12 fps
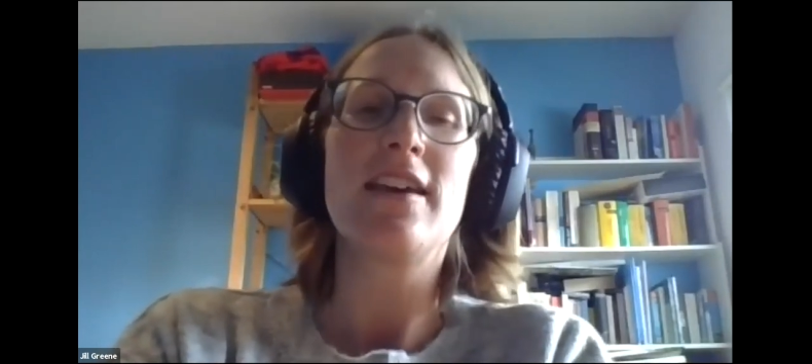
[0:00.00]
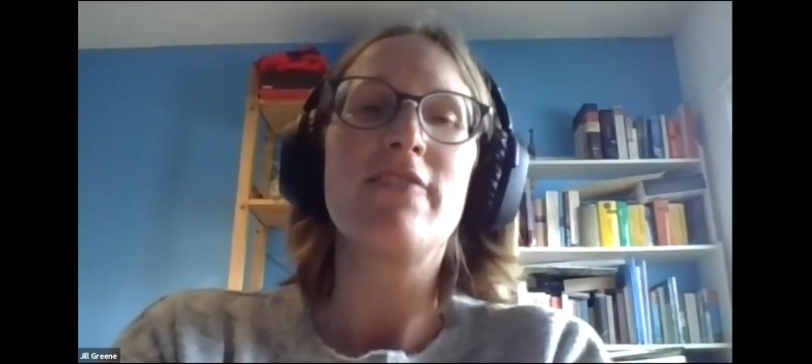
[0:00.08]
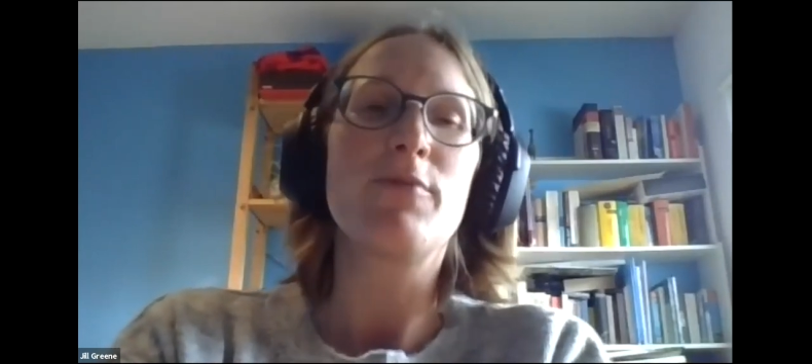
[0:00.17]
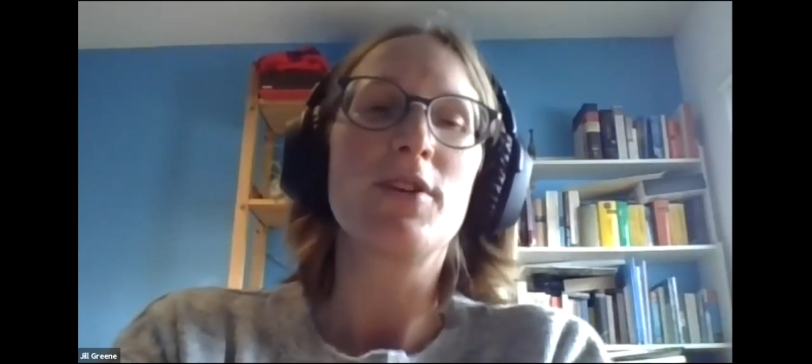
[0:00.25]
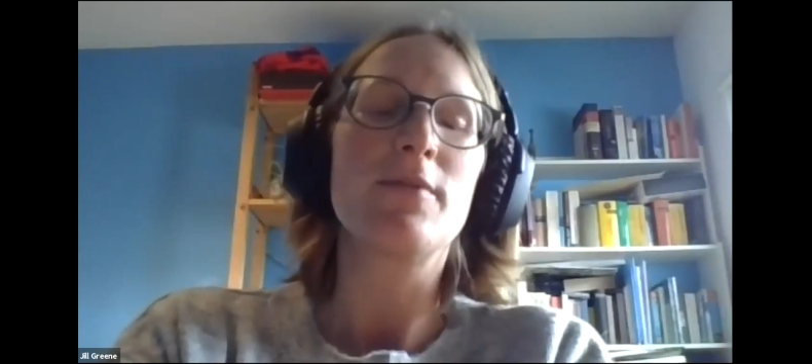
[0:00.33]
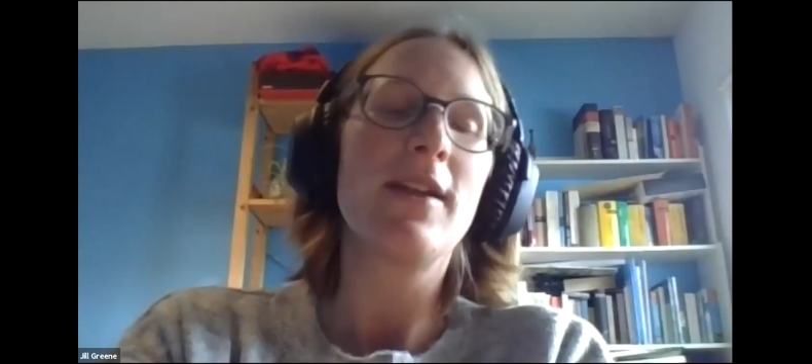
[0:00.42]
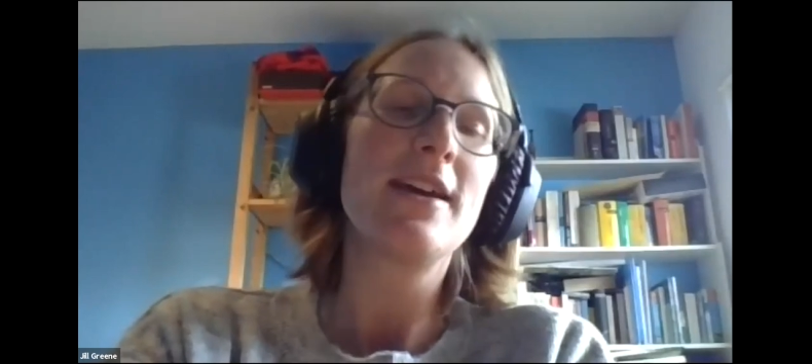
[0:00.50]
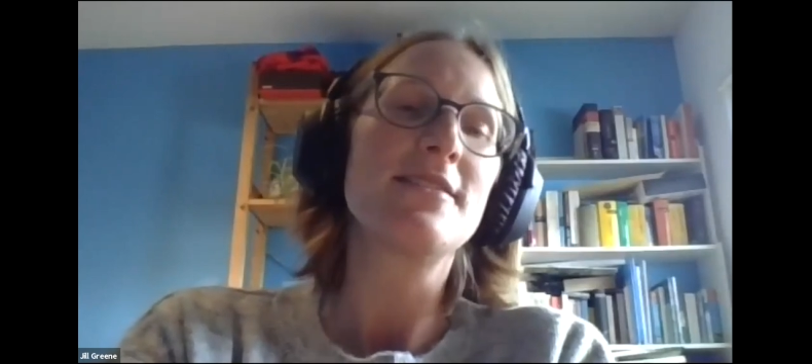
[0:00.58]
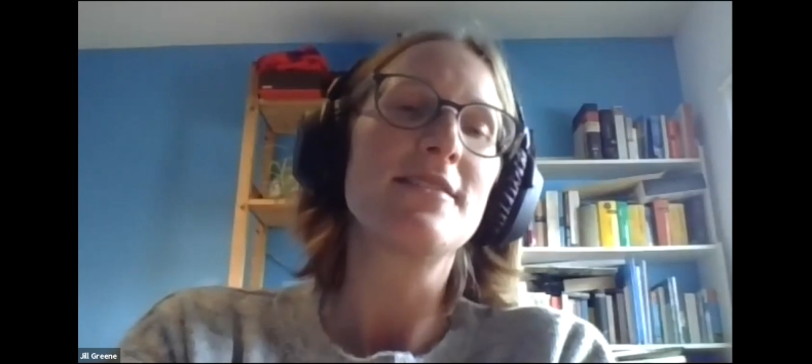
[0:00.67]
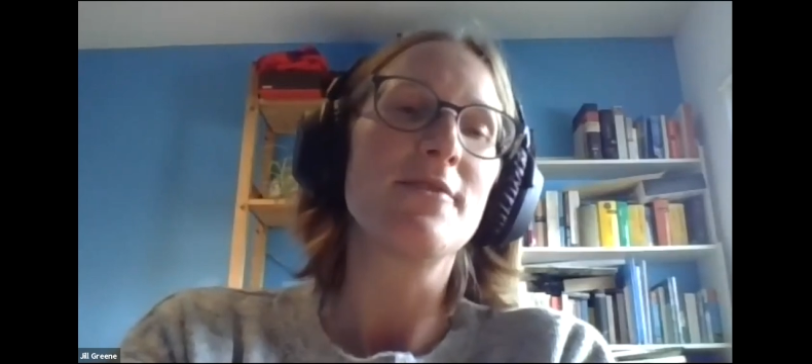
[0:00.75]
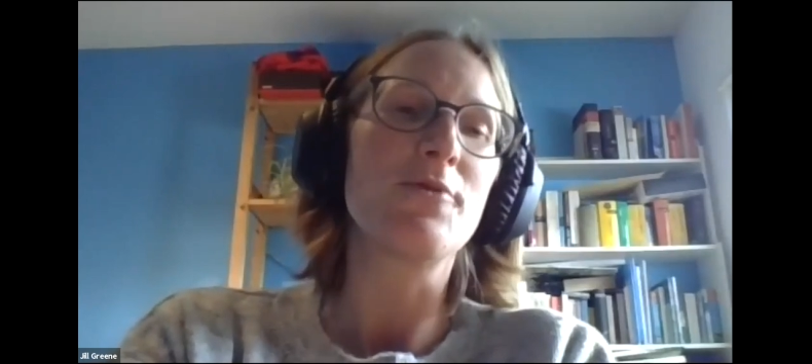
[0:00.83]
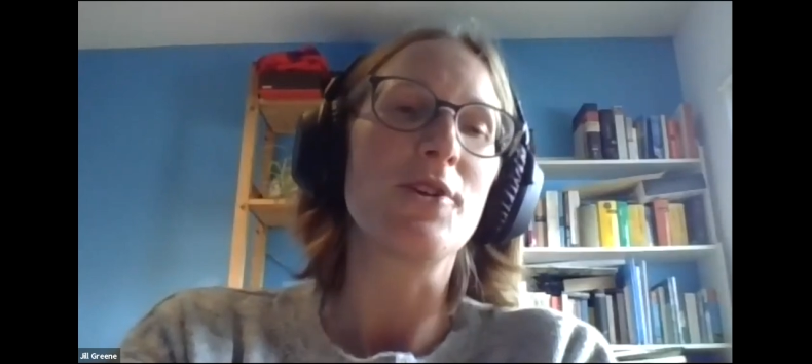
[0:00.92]
that they've put in
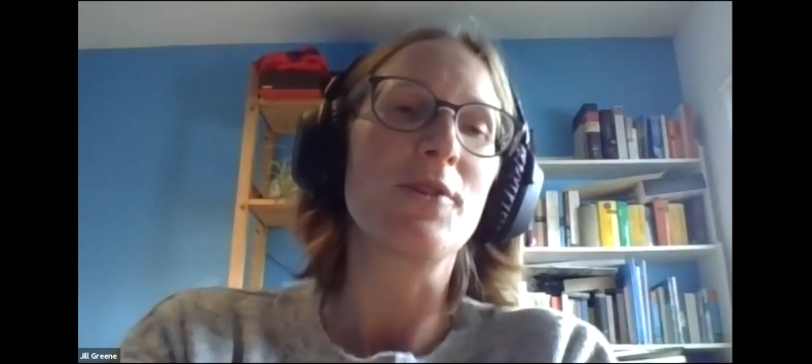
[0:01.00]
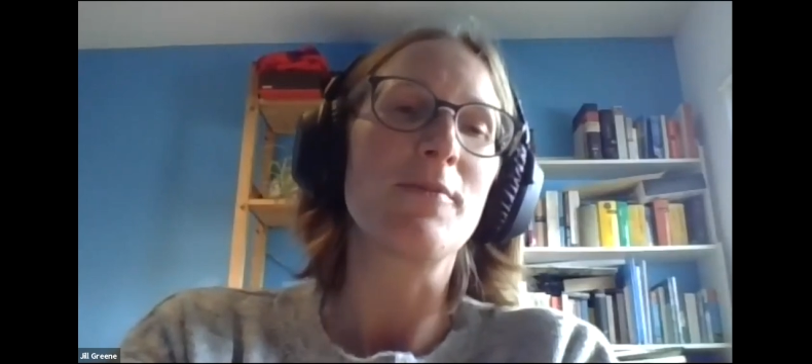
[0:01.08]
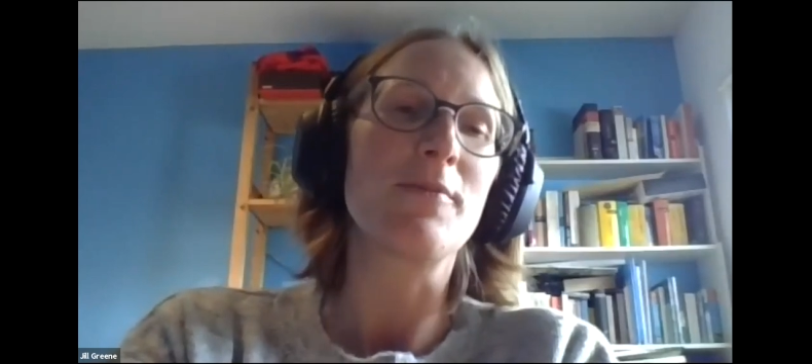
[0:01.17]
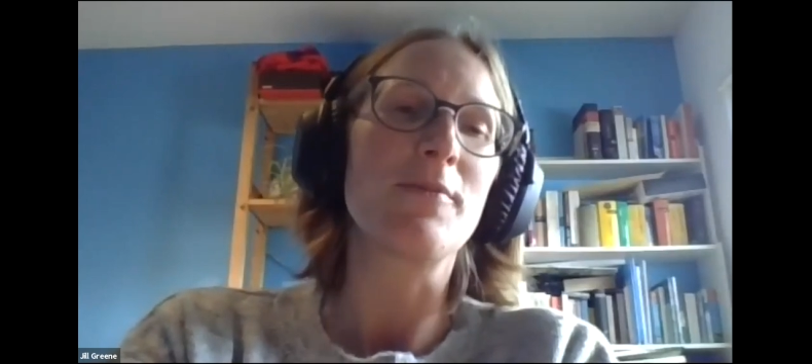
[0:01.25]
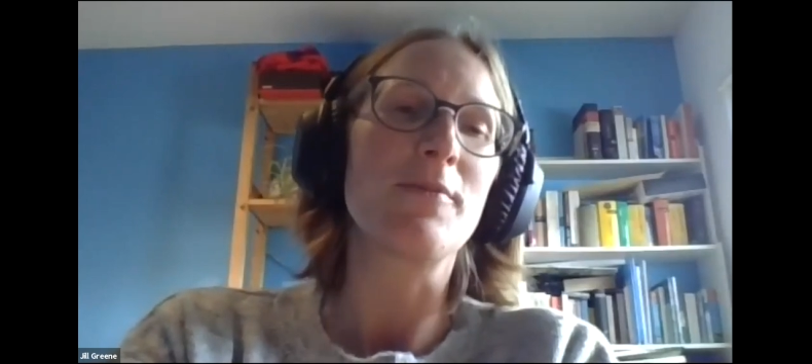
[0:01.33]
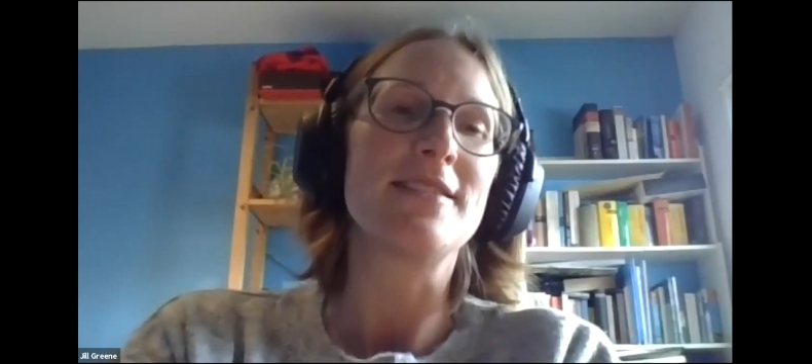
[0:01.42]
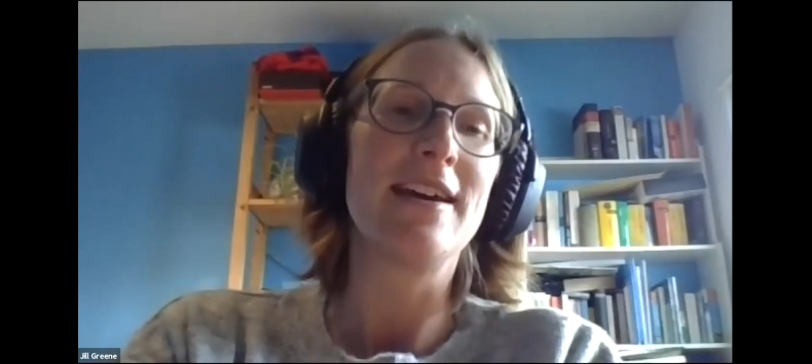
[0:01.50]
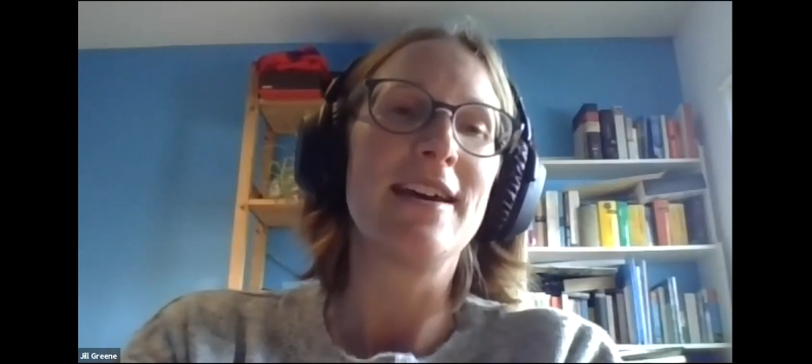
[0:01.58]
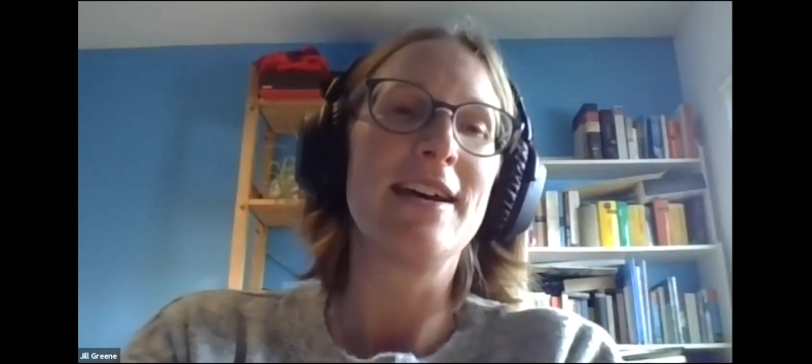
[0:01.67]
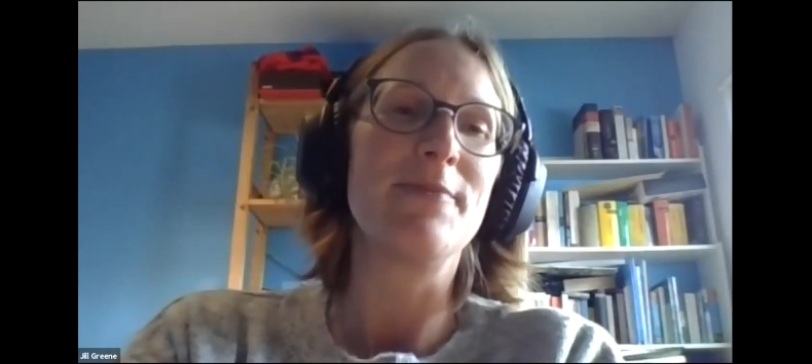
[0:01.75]
place in the workplace,